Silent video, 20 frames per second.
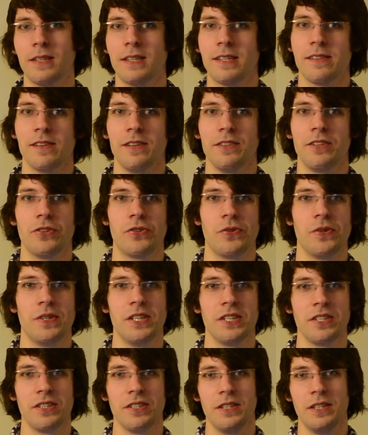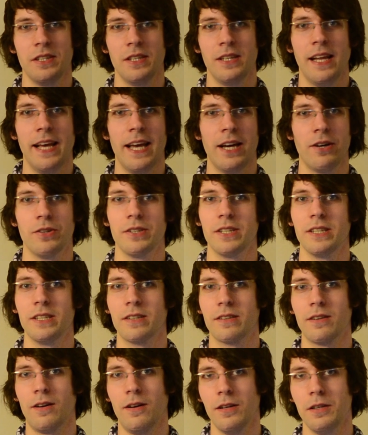it's not your traditional layout
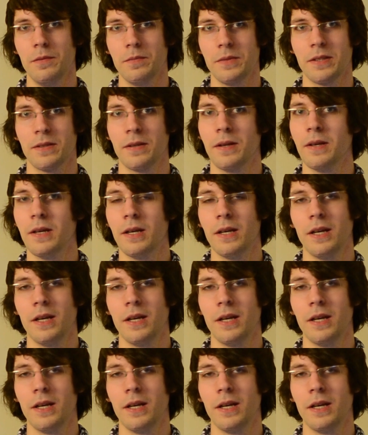in columns.